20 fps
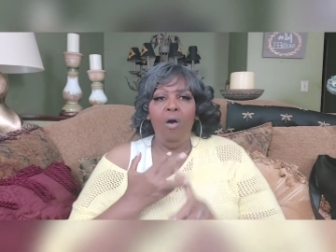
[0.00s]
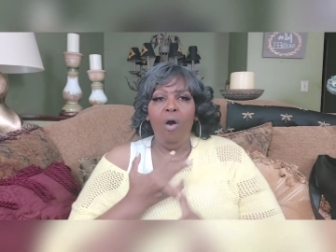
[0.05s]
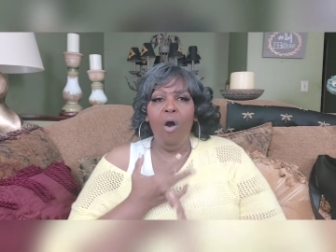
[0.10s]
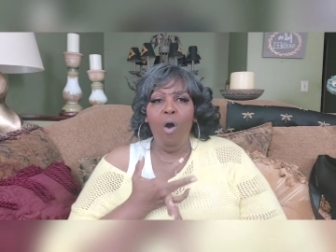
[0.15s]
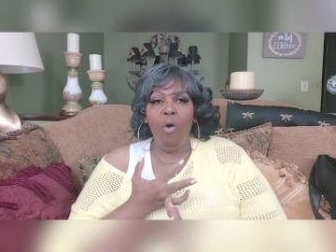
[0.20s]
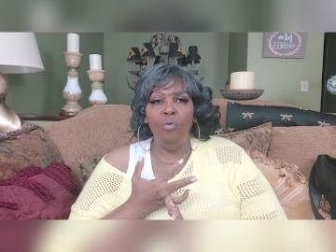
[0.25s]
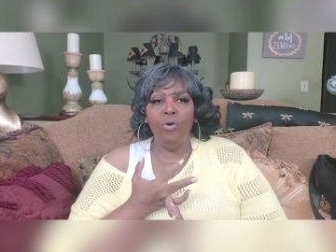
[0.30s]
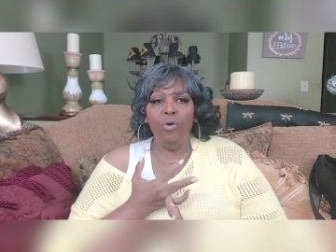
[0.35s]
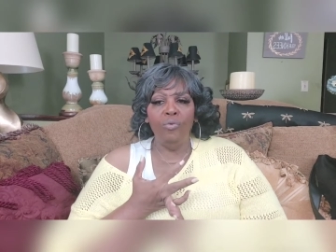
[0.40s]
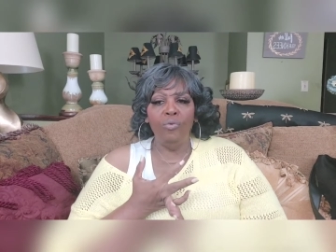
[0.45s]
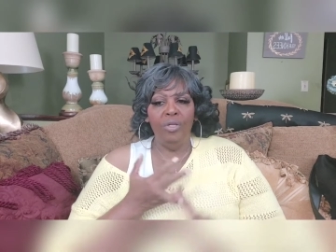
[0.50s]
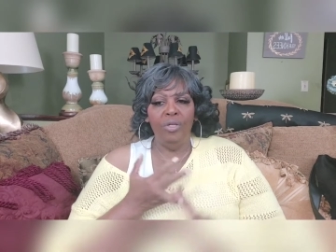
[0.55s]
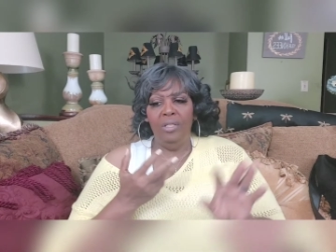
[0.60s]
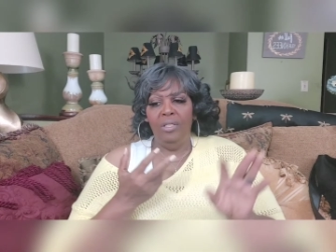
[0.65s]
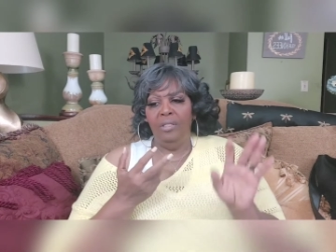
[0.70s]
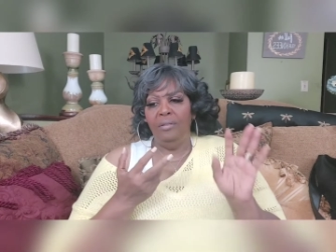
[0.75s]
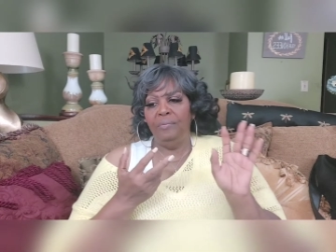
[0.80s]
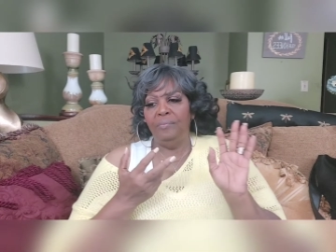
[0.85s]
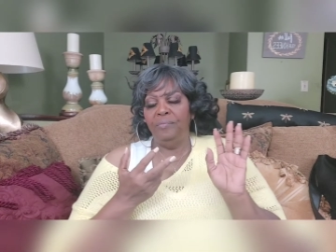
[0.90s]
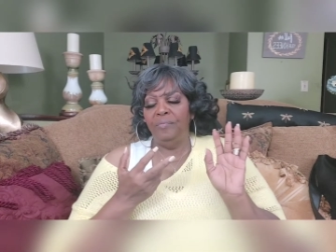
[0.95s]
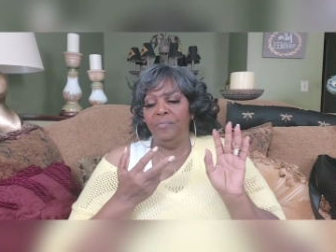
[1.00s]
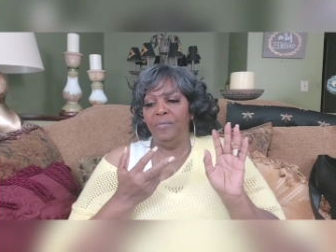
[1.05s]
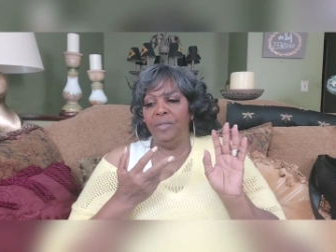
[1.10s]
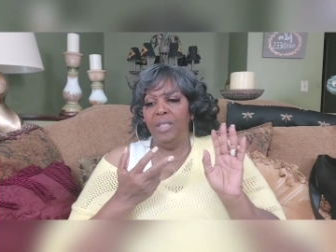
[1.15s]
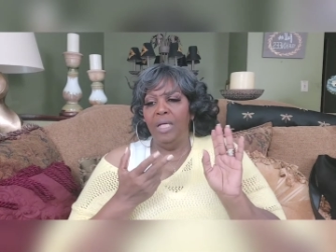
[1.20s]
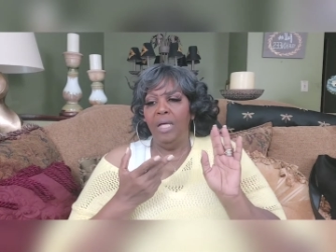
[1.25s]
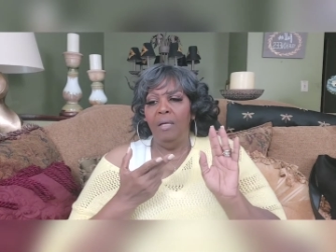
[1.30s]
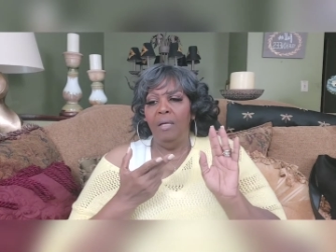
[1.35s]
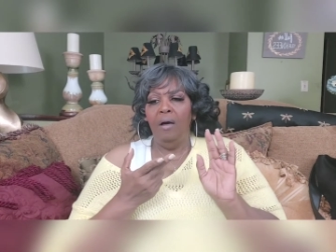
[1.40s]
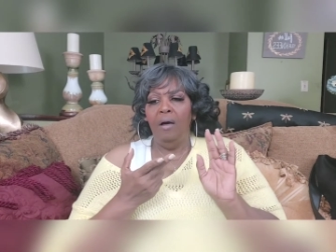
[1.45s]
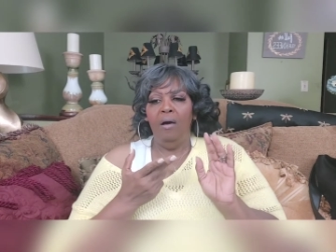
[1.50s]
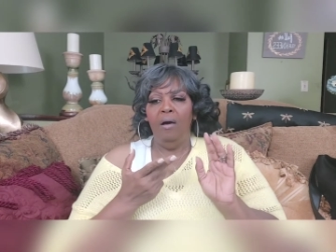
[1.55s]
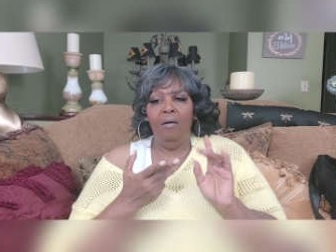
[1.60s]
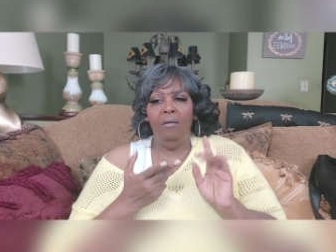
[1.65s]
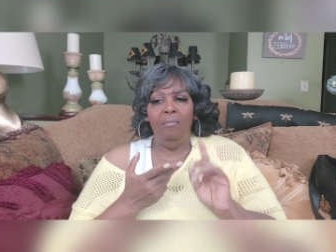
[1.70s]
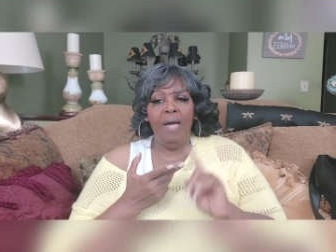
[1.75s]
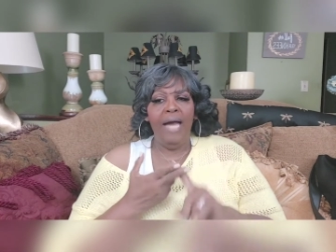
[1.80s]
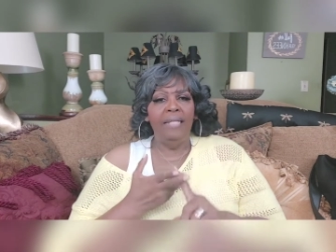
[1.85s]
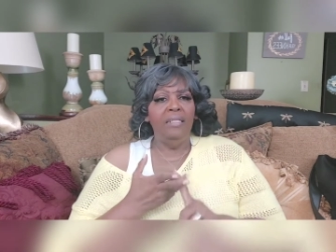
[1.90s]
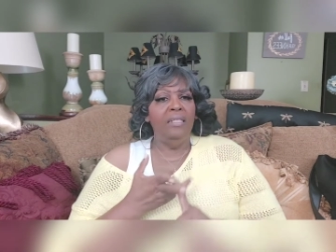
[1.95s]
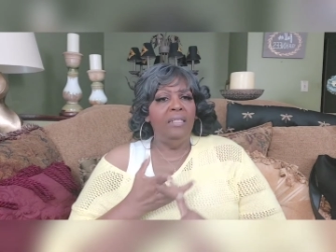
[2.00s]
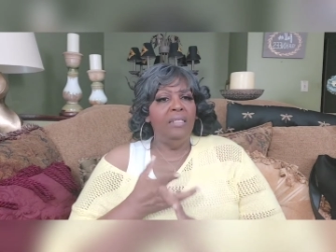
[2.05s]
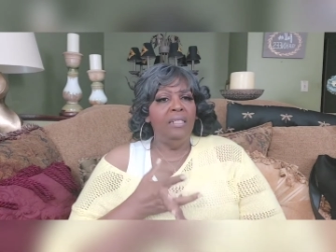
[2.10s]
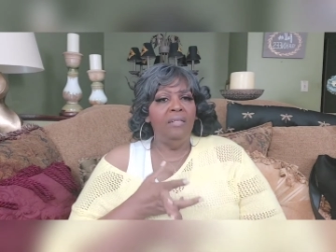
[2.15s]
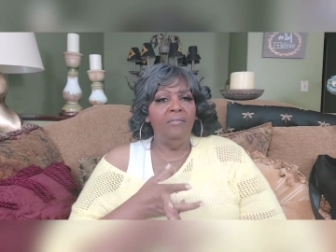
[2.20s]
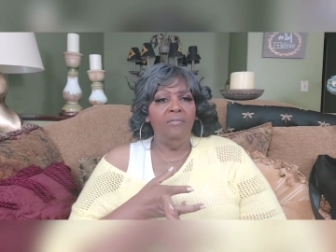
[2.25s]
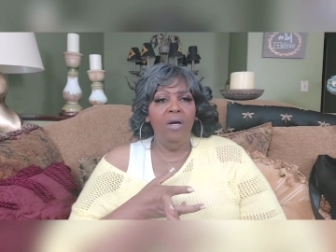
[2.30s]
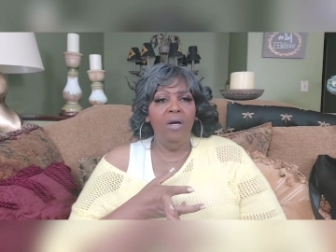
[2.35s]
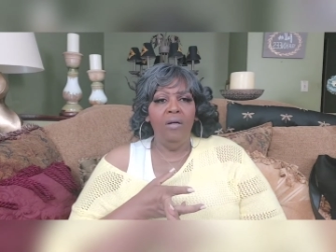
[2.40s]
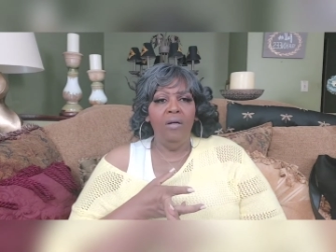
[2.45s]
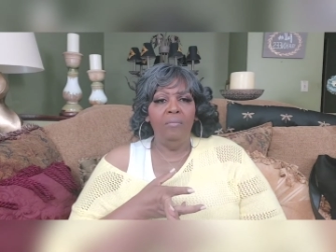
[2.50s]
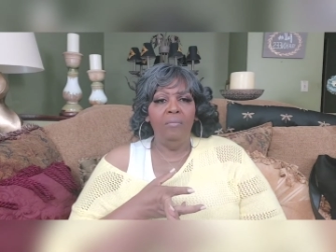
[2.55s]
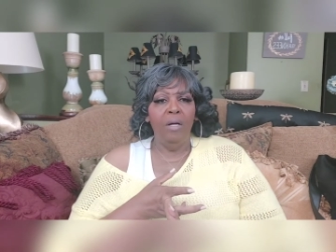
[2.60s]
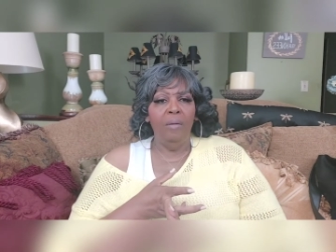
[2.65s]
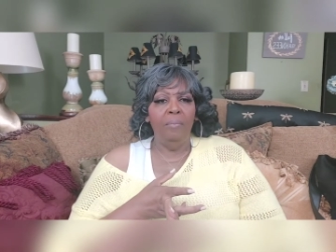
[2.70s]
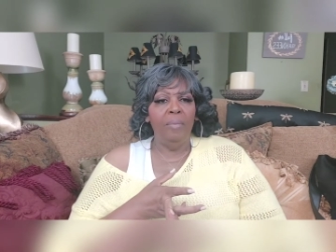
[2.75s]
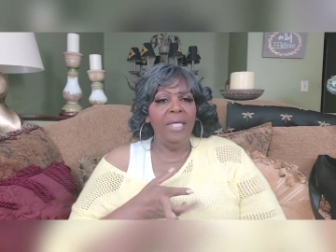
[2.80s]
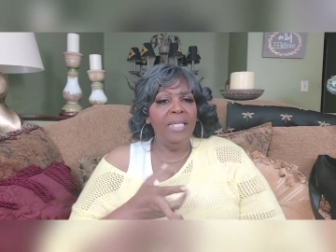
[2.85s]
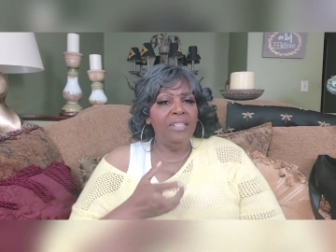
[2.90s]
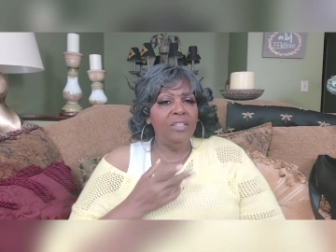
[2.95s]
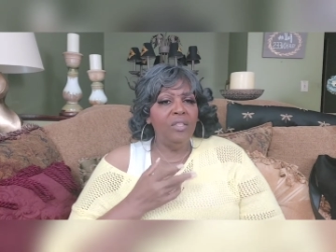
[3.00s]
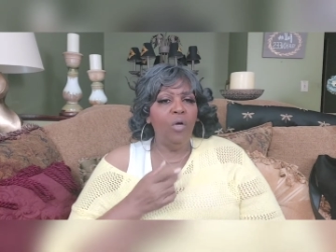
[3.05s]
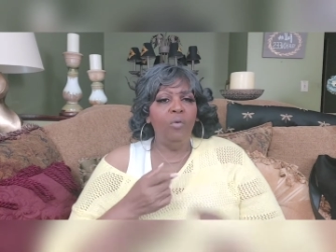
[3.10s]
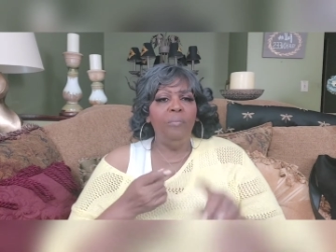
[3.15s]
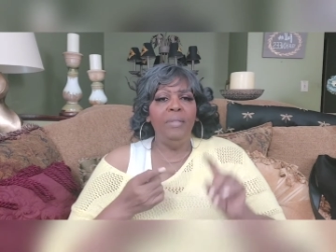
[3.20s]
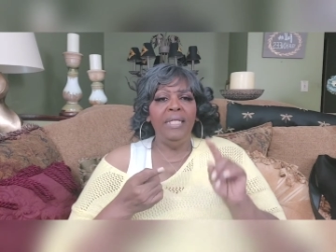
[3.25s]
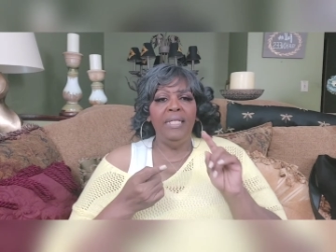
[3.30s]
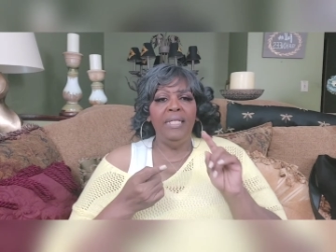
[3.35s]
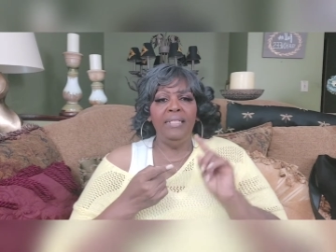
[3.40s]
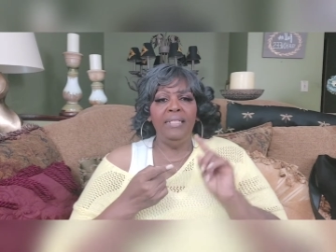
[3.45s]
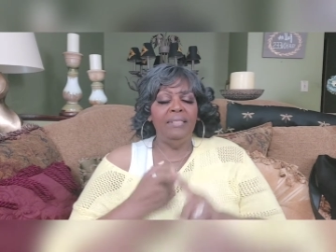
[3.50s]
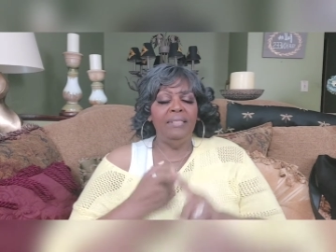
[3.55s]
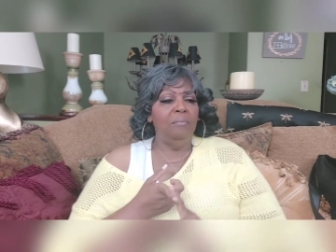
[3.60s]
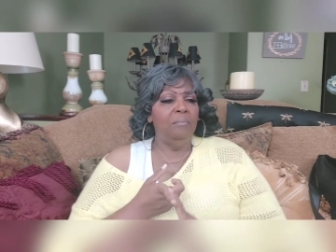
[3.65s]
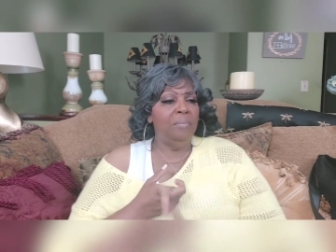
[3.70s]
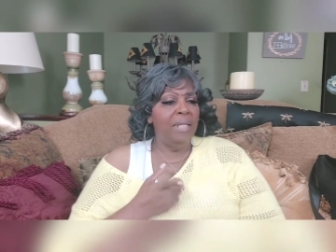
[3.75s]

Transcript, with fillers: okra. I love pinto beans,